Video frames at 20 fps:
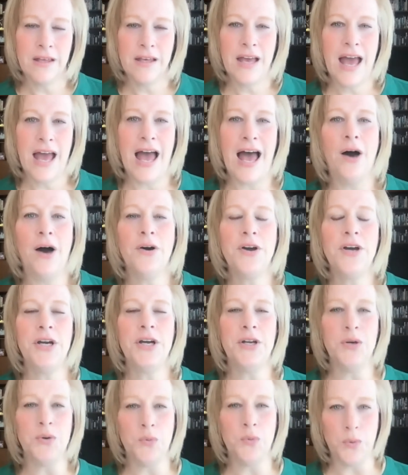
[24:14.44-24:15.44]
how
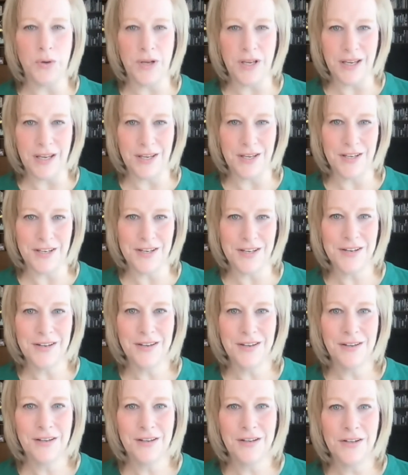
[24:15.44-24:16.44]
can we
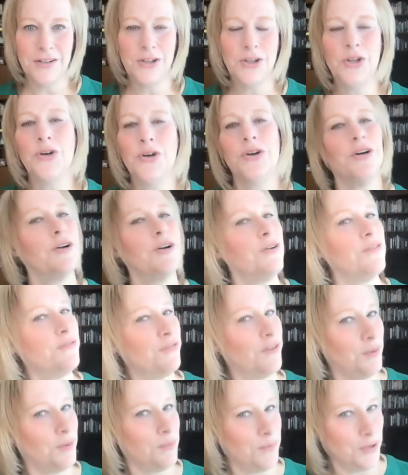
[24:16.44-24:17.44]
learn
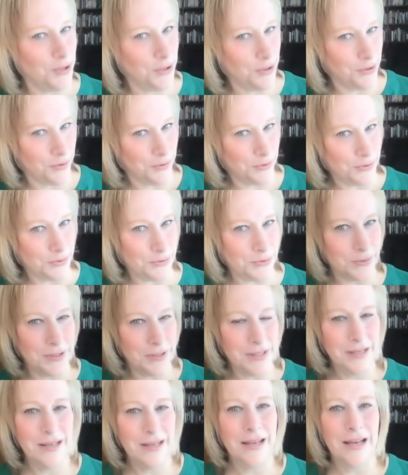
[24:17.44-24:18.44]
from you
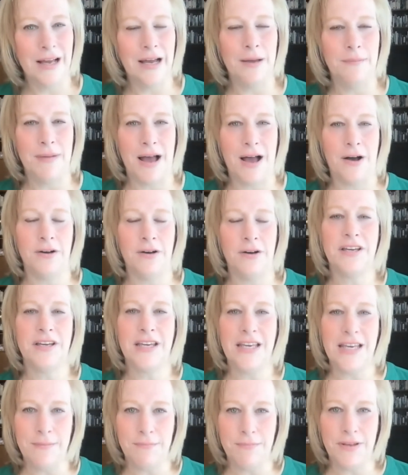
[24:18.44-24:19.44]
about
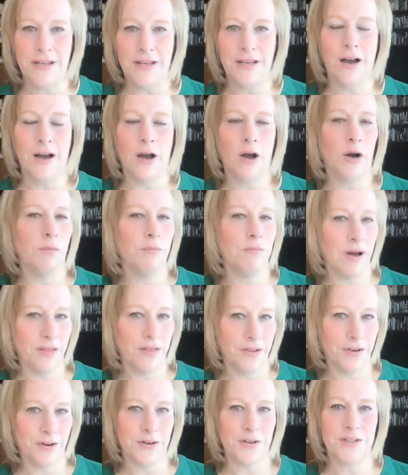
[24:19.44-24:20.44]
keeping our
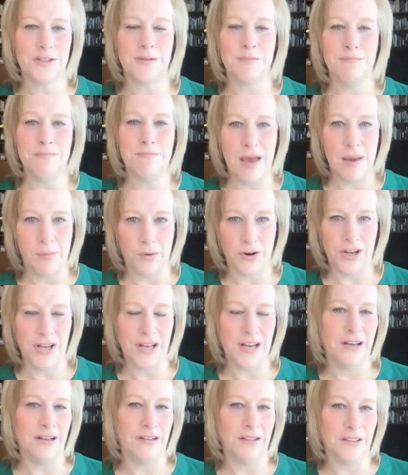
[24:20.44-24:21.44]
mother's
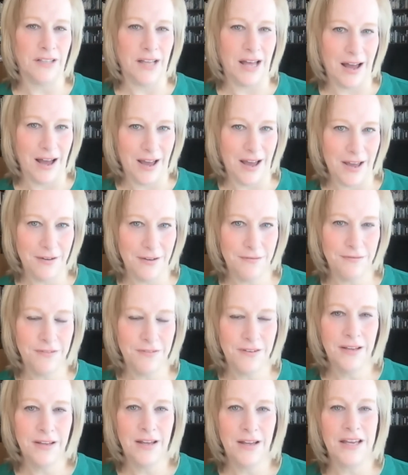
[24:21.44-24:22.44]
memory alive,
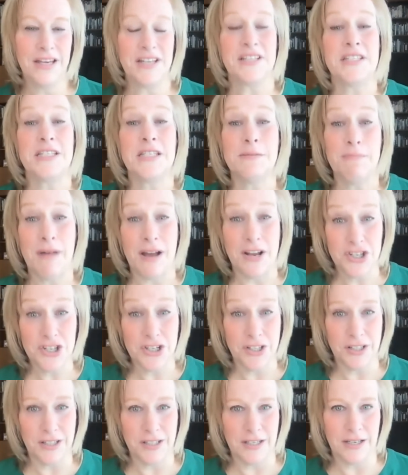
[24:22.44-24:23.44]

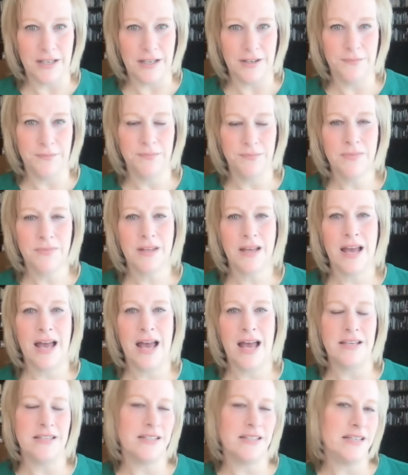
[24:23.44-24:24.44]
especially
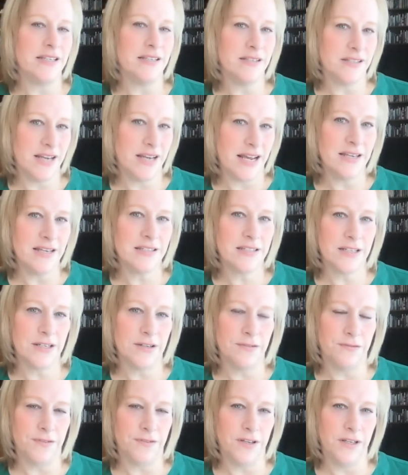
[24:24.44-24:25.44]
as these days
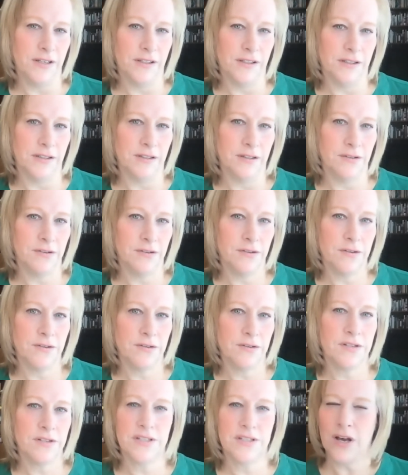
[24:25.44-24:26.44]
can feel
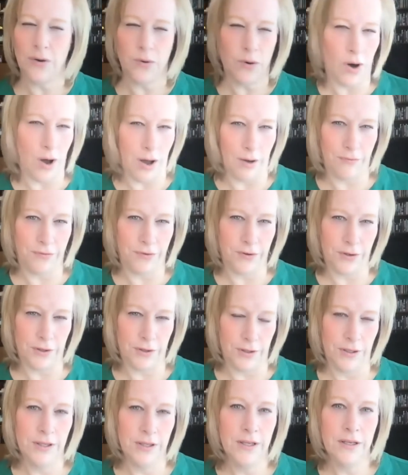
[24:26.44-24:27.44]
so
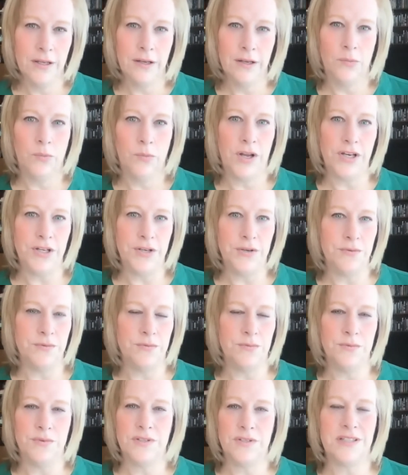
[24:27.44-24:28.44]
awful when
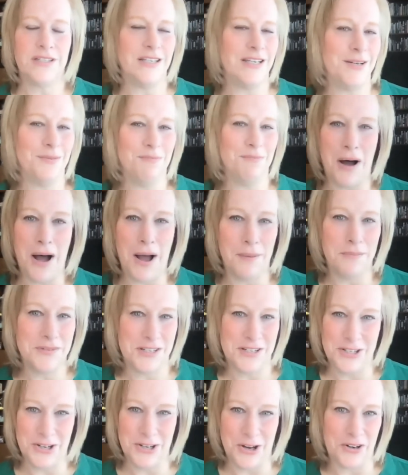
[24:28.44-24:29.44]
you see moms
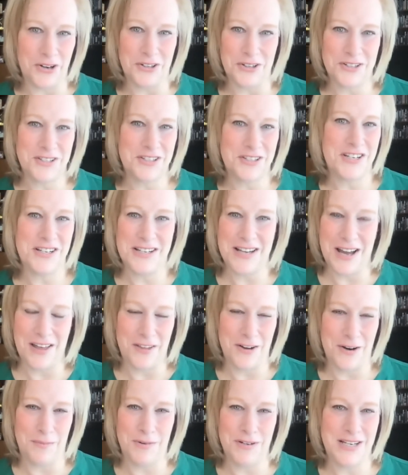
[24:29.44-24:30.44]
and daughters
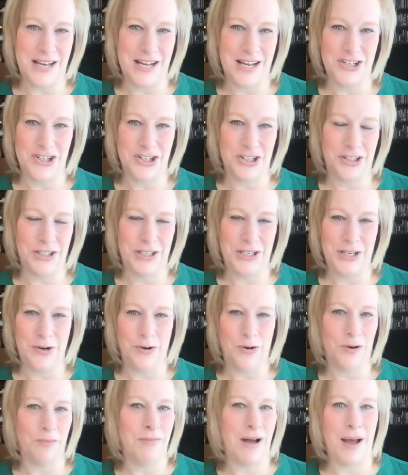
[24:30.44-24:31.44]
together potentially,
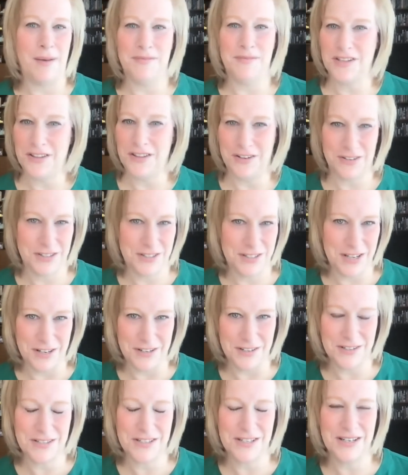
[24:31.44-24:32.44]
or moms and their
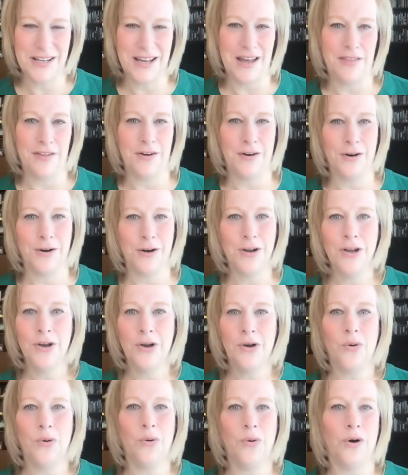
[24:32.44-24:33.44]
sons together,
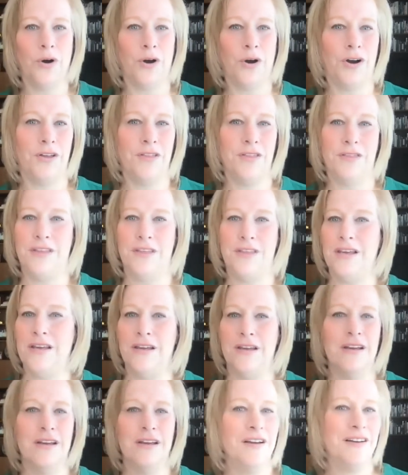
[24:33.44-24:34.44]
or
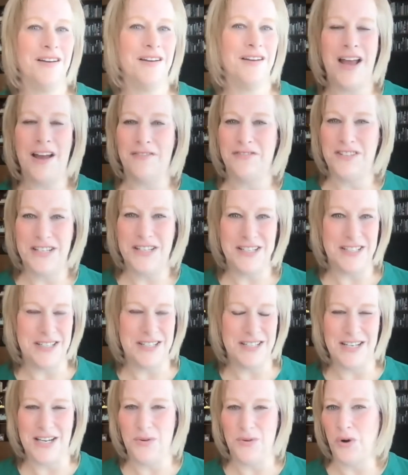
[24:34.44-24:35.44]
the
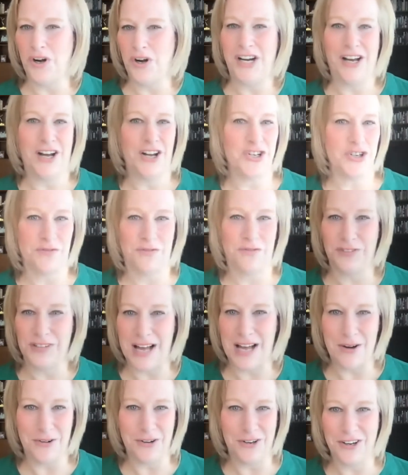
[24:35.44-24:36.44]
FTD and
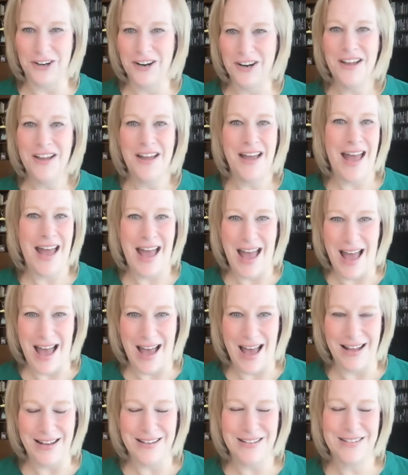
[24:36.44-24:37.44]
1-800-Flower
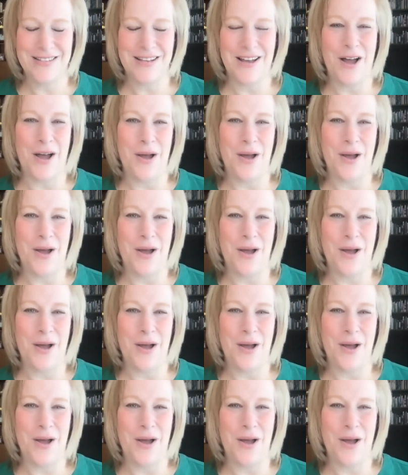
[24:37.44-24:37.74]
ads.